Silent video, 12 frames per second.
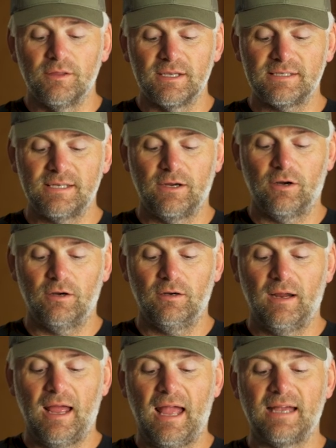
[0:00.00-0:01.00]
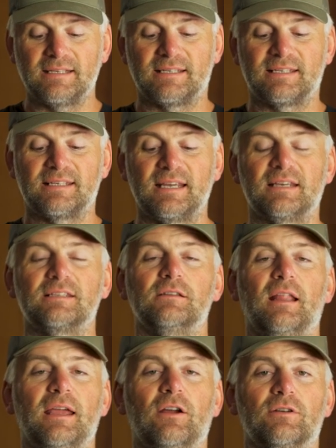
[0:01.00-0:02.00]
This here has six
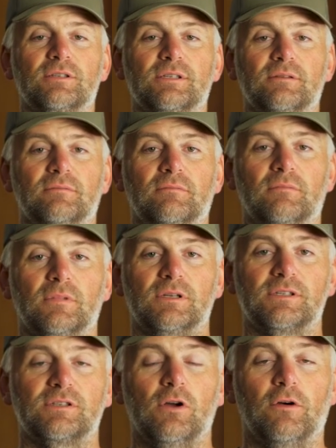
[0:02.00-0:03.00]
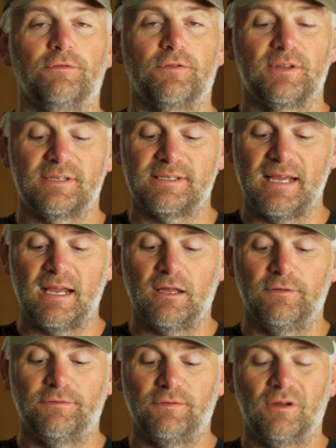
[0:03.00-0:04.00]
layers. So for the sake
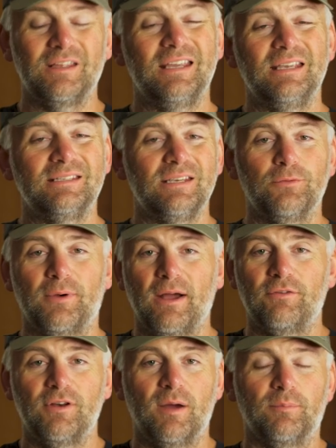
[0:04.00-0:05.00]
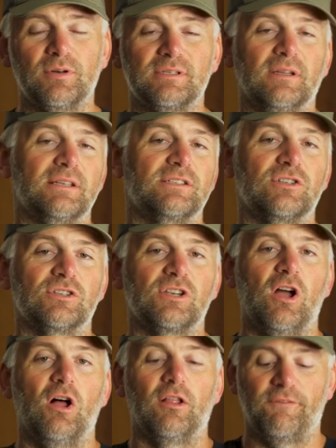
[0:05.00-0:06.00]
of easy round numbers, let's just
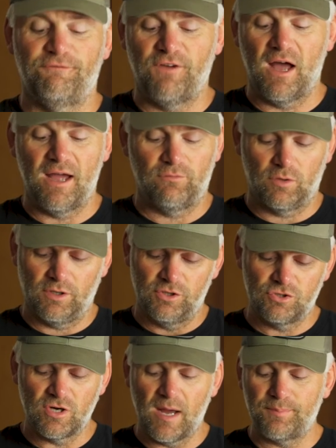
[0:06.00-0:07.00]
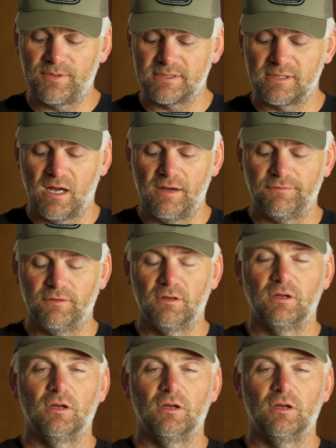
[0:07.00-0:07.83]
call it five. We're gonna drop this off.